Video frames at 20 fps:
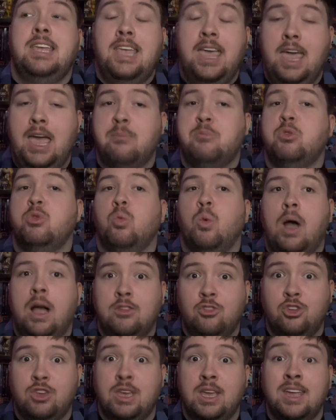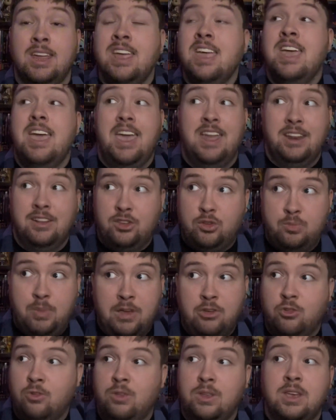kept watching it, and
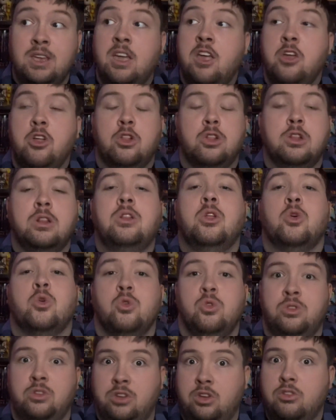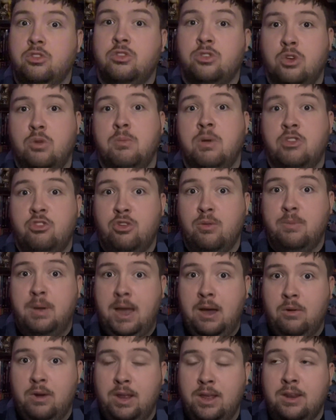especially learned so much
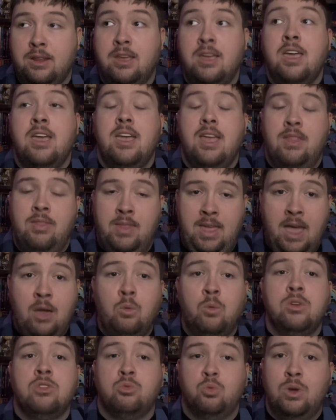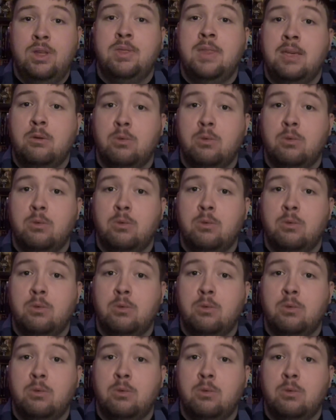about it. And that was when they